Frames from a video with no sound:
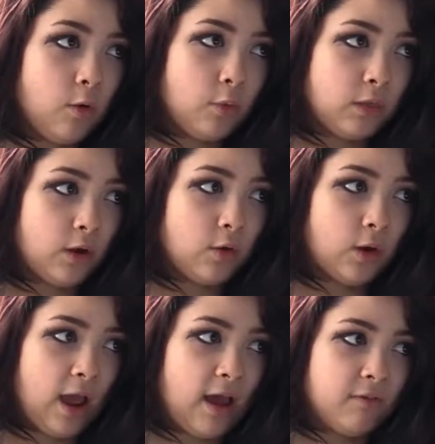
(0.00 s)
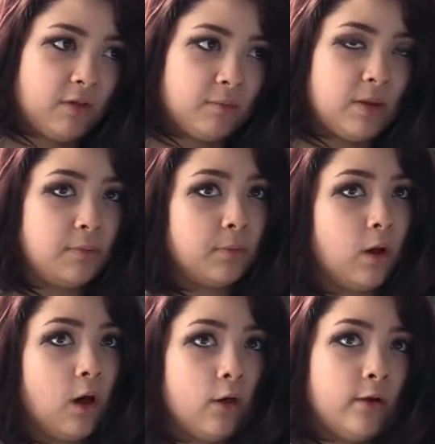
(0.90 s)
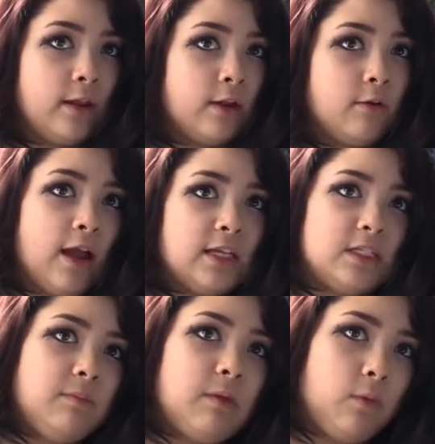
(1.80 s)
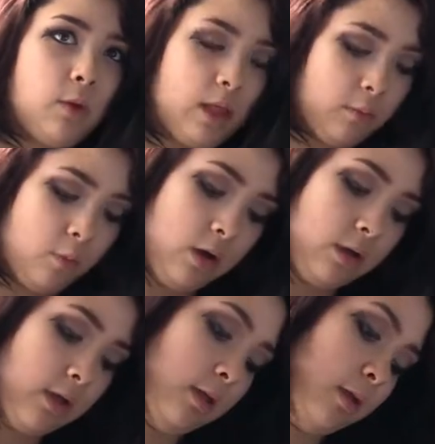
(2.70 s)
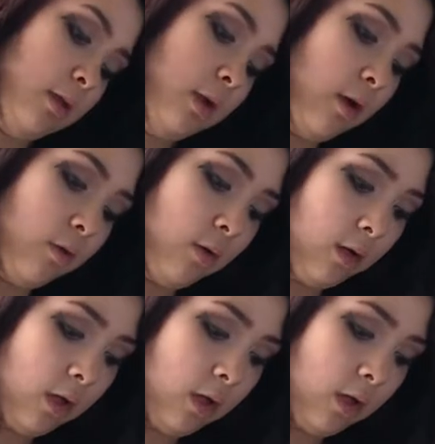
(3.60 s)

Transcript: without having people hollering and harassing me while I'm walking, you know?